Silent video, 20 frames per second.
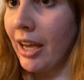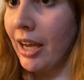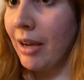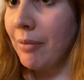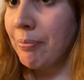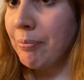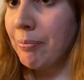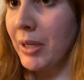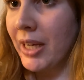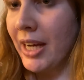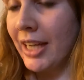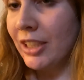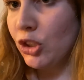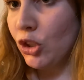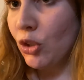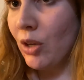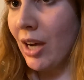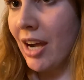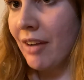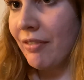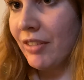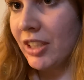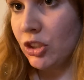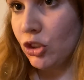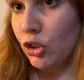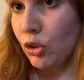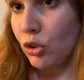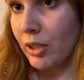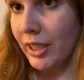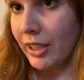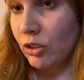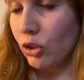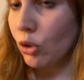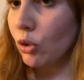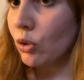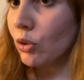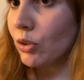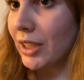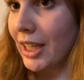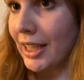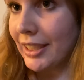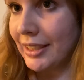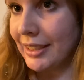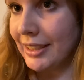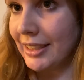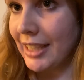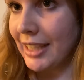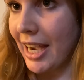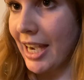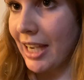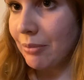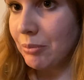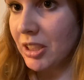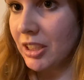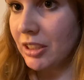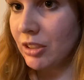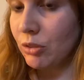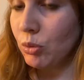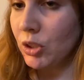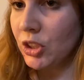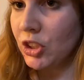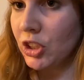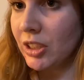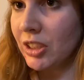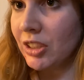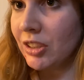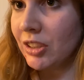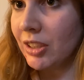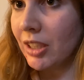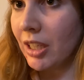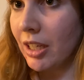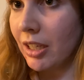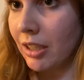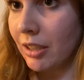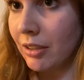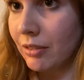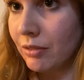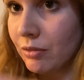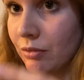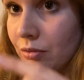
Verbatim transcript: but I do have interictal nystagmus, which is uh,